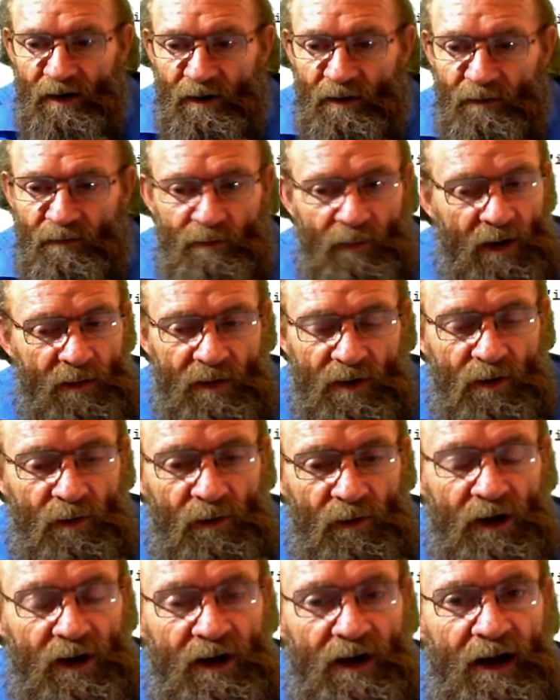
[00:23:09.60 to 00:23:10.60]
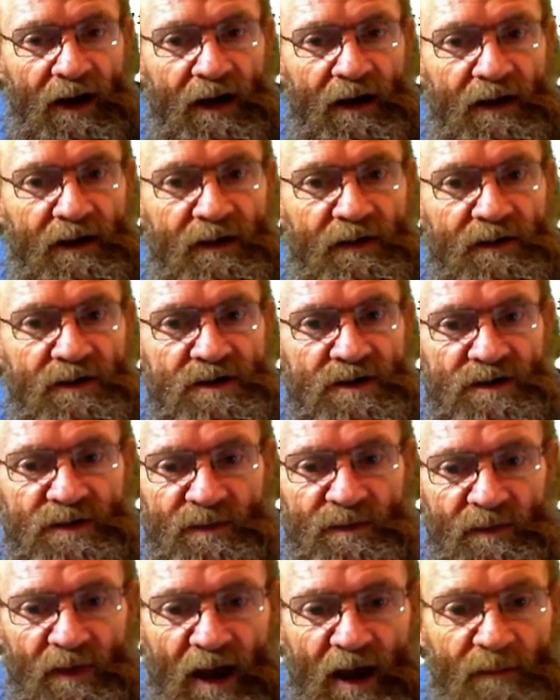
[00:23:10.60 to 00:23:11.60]
maybe you want to just
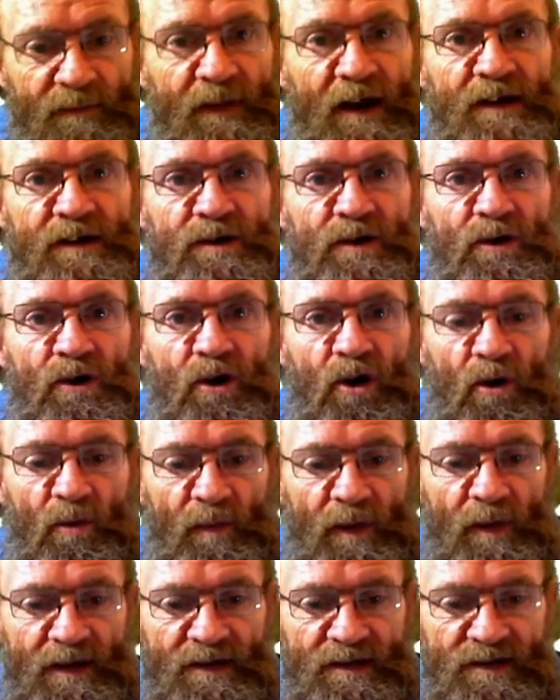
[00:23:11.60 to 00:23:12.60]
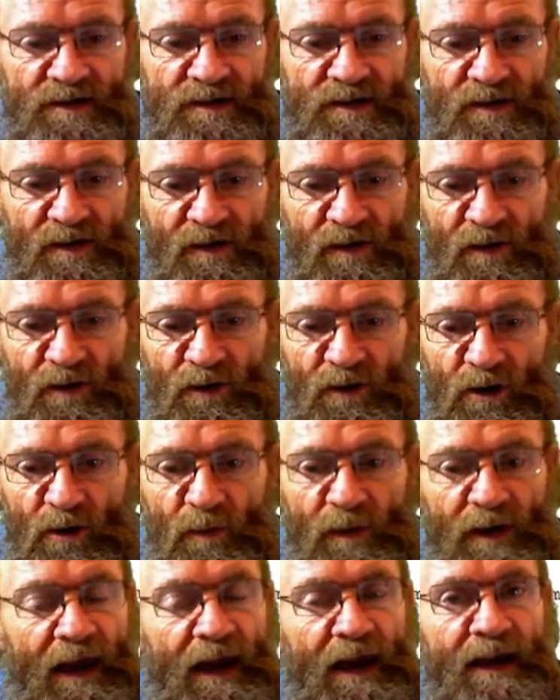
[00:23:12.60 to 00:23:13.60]
update your comments, or you
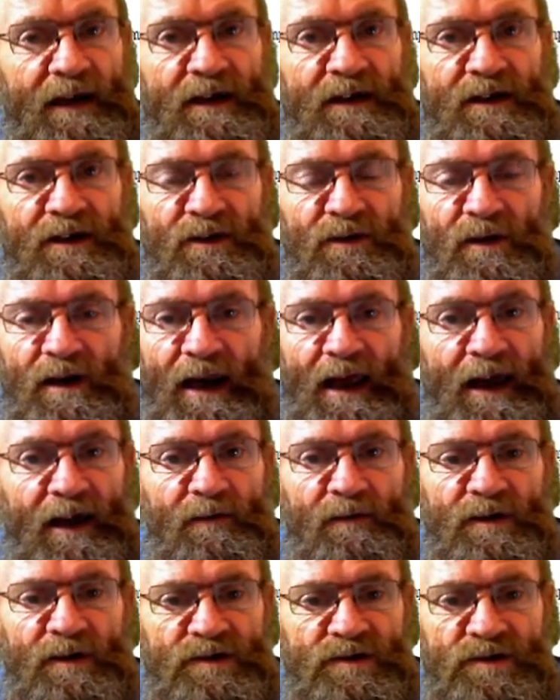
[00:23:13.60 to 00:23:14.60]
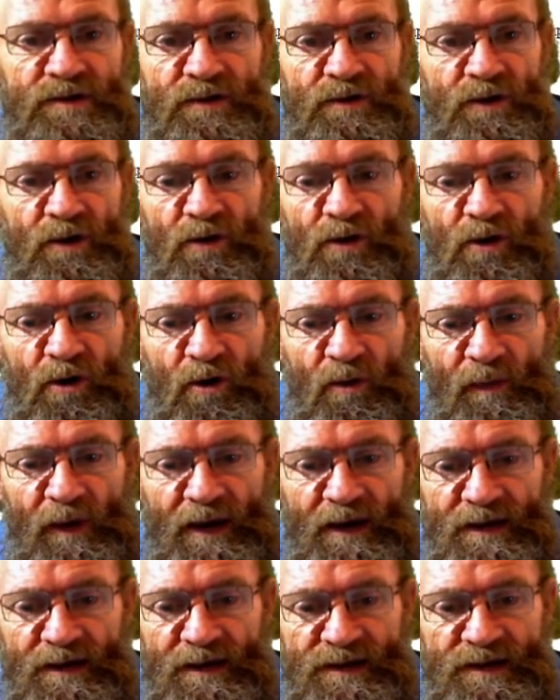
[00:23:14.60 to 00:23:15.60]
want to add a new language to your
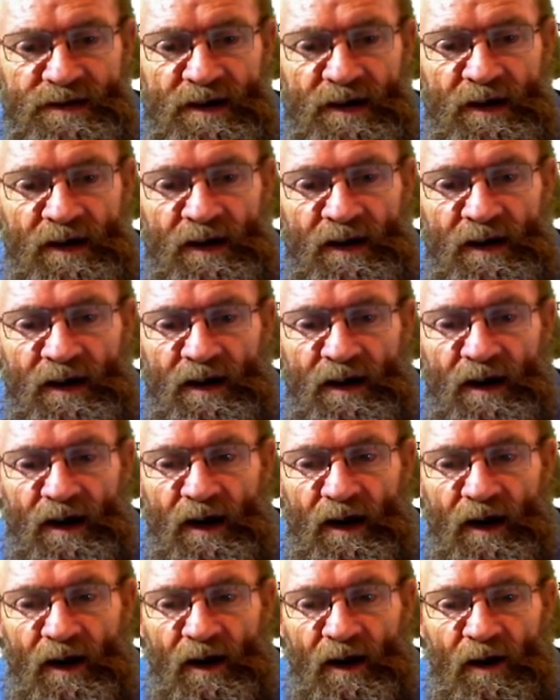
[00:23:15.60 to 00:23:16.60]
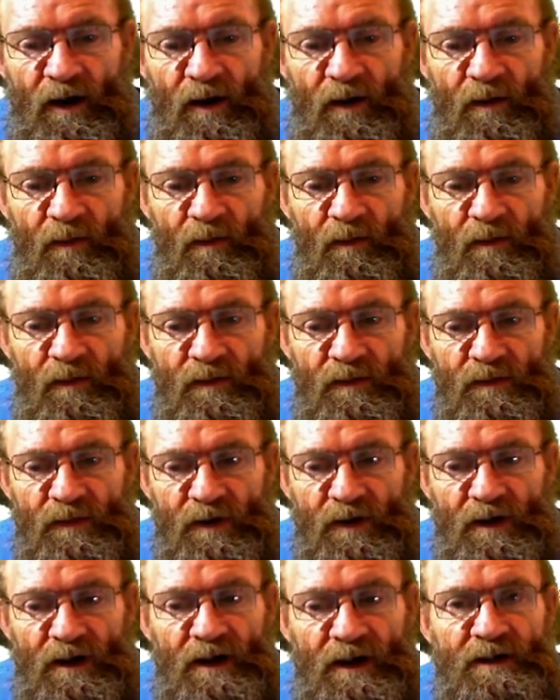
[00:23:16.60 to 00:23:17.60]
comments, you
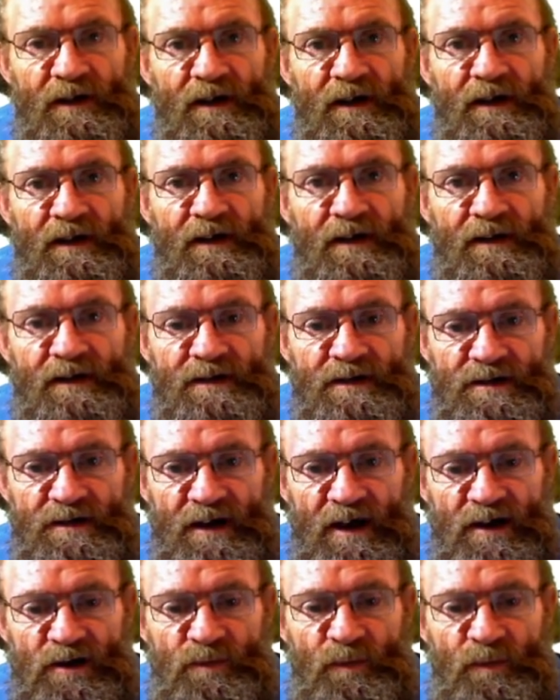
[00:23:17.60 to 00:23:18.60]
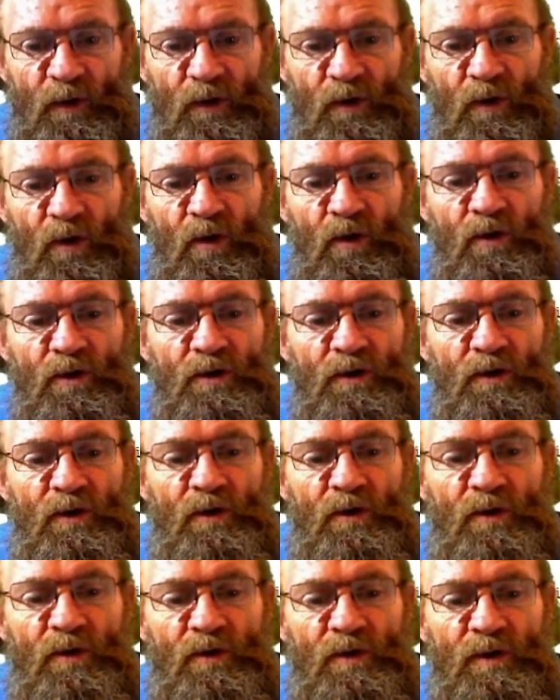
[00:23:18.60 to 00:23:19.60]
can literally just export all
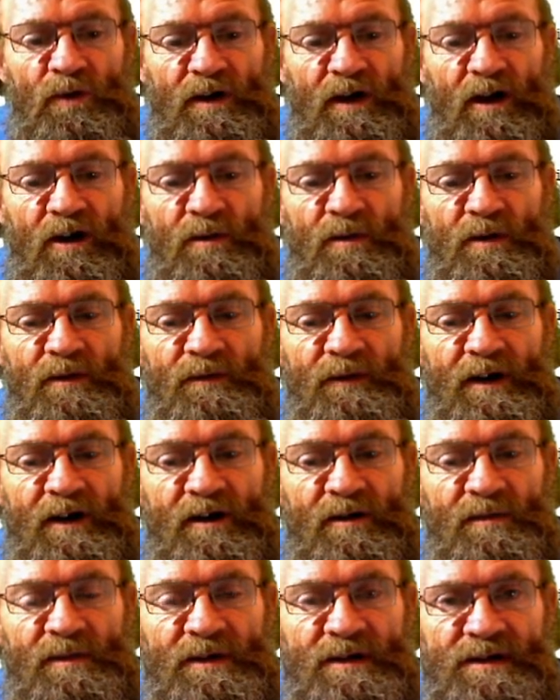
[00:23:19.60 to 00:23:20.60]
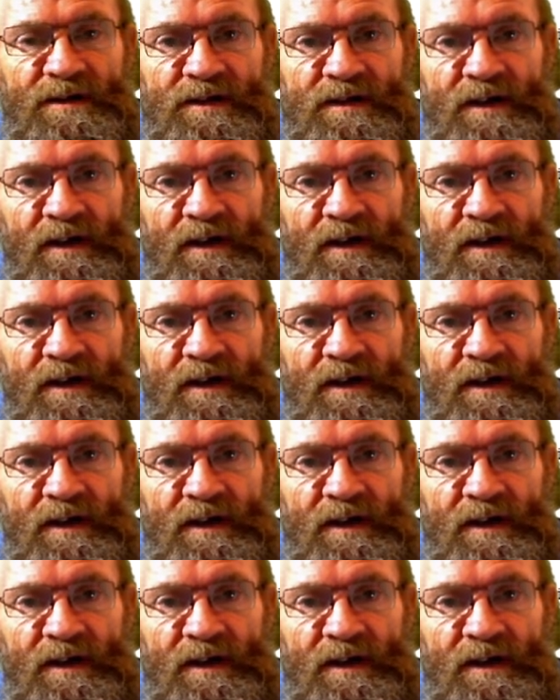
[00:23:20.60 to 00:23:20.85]
your global variables,